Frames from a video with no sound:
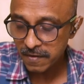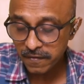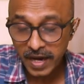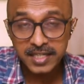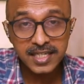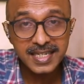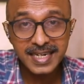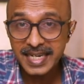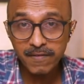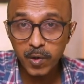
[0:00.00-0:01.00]
If I
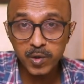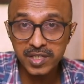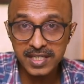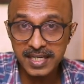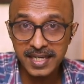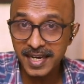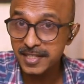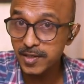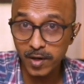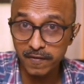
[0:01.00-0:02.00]
just leave out C,
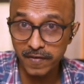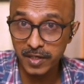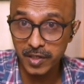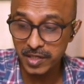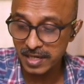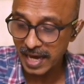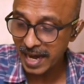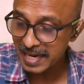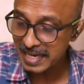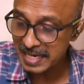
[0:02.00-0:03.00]
it's not a function.
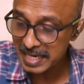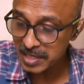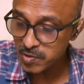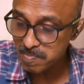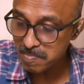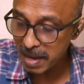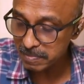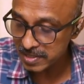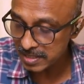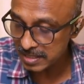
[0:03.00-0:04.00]
I need to
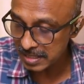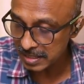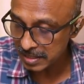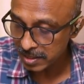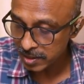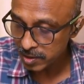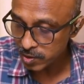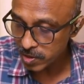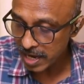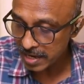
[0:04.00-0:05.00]
map C
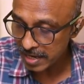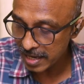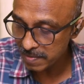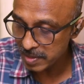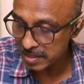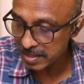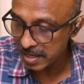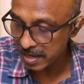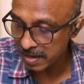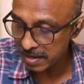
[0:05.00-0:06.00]
to an element
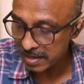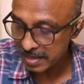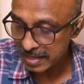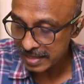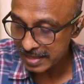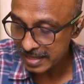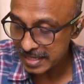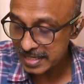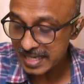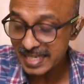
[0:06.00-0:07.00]
there.
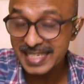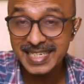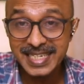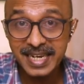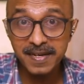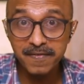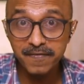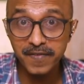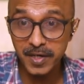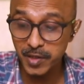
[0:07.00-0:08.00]
This is still a
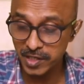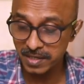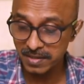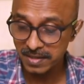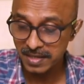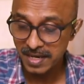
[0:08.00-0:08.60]
function.